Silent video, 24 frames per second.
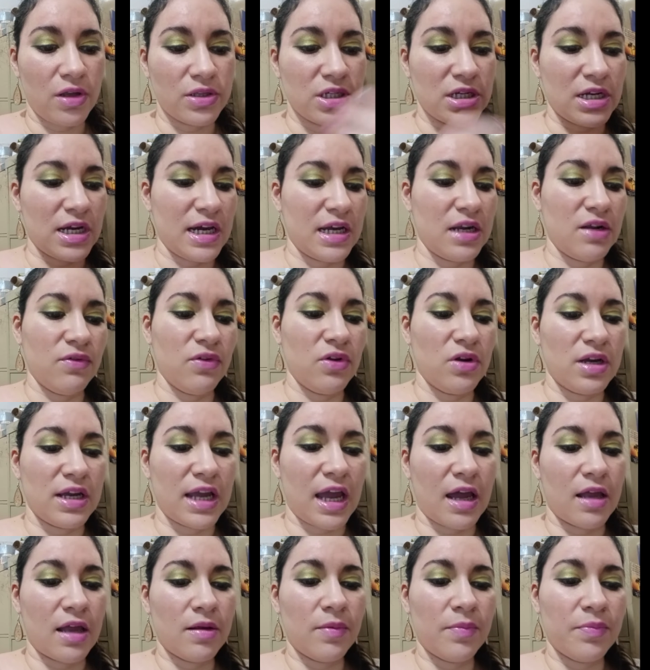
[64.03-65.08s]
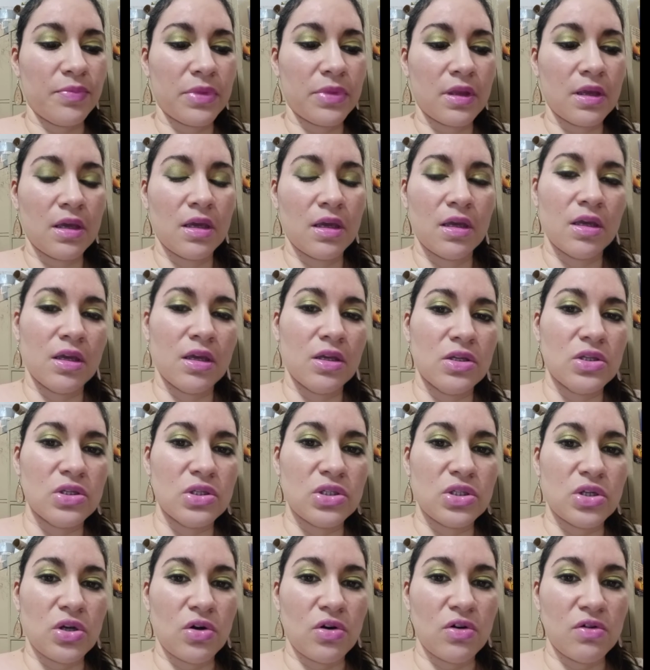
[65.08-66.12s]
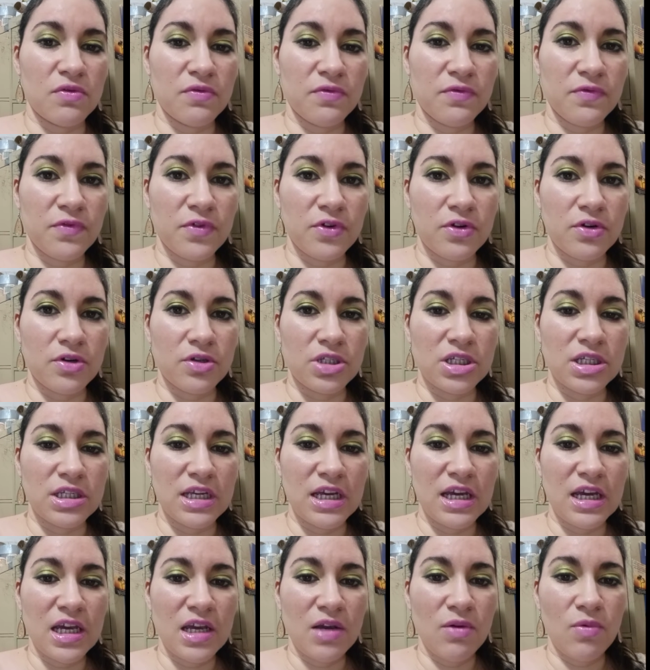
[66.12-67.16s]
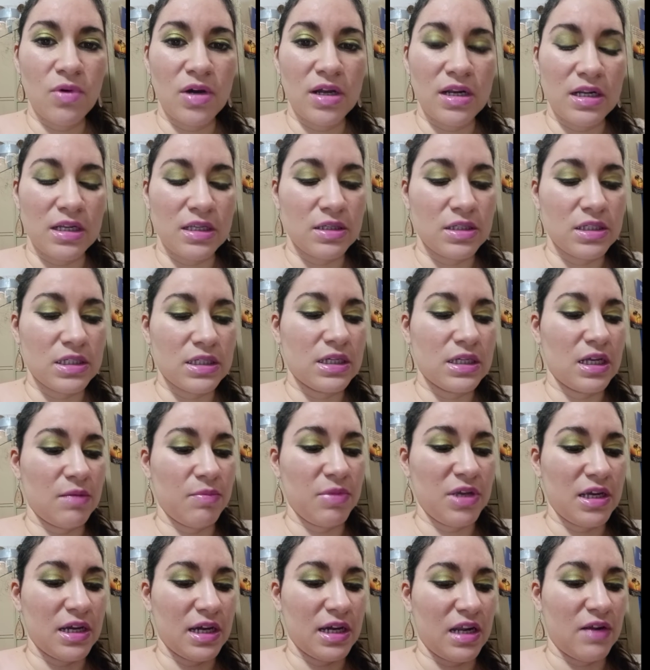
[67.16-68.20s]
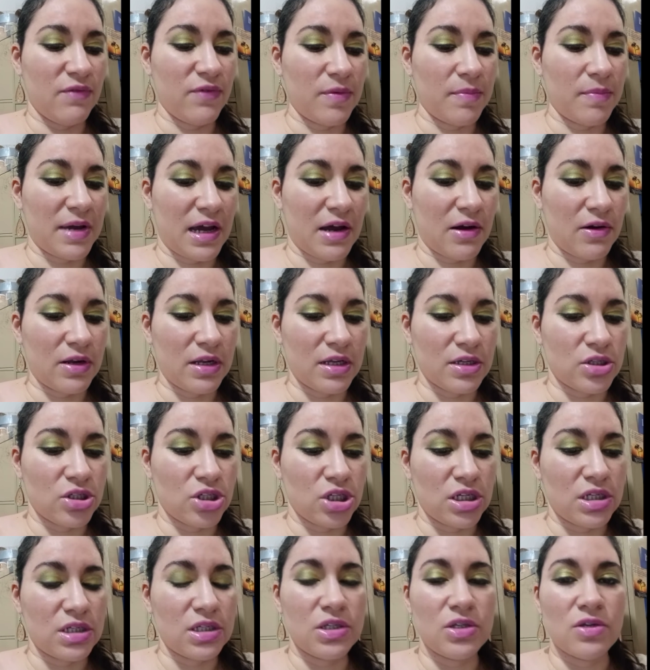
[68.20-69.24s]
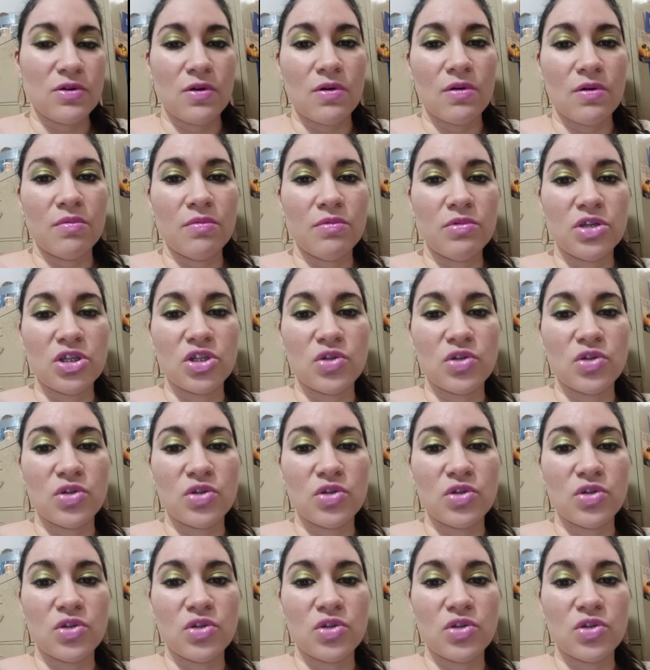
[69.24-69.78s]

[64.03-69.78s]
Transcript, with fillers: is just to just want to praise most and for first, first and foremost anything else,